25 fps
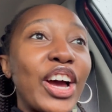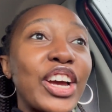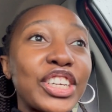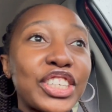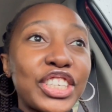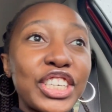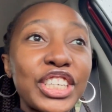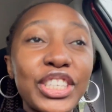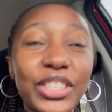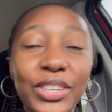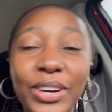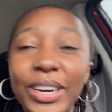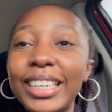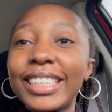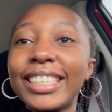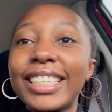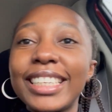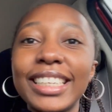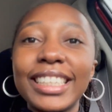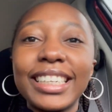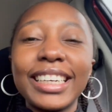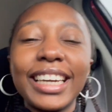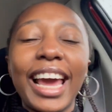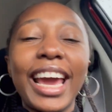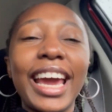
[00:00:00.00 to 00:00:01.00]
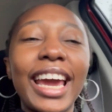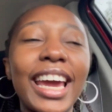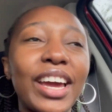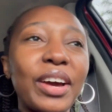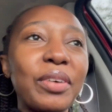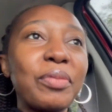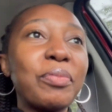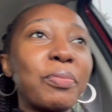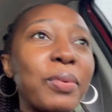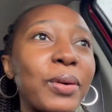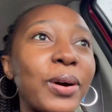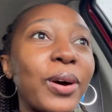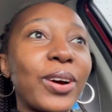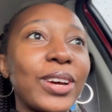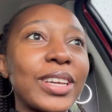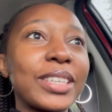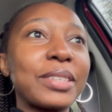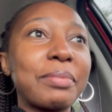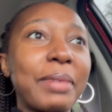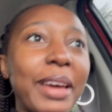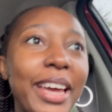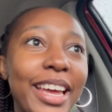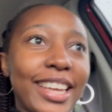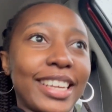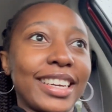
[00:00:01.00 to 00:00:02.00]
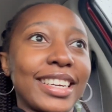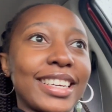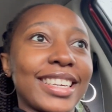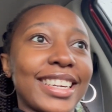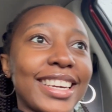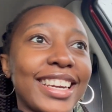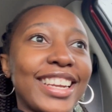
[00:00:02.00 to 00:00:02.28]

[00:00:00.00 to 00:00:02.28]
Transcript: she's crazy. Like, Mpo is mad.